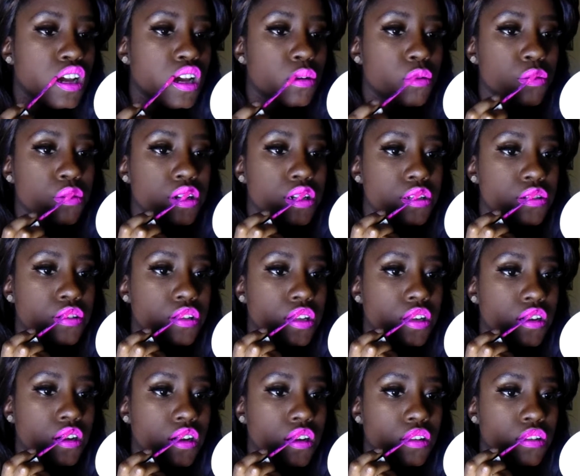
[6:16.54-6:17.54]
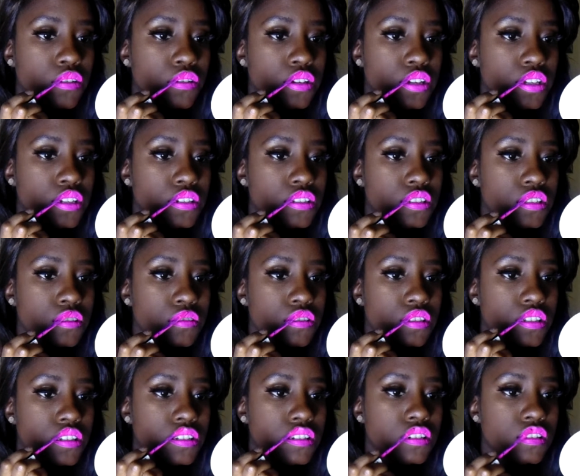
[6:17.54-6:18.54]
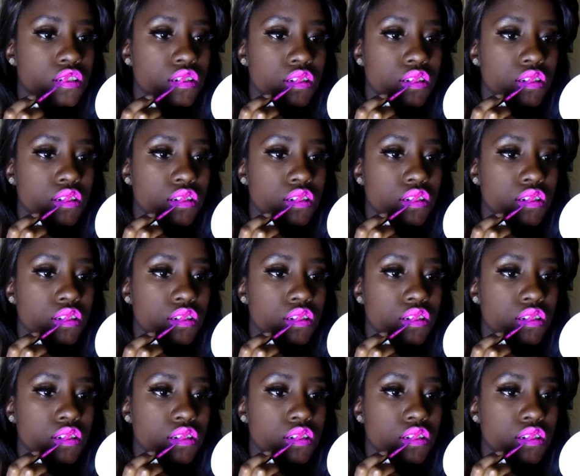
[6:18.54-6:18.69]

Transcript: probably wear this like Halloween or something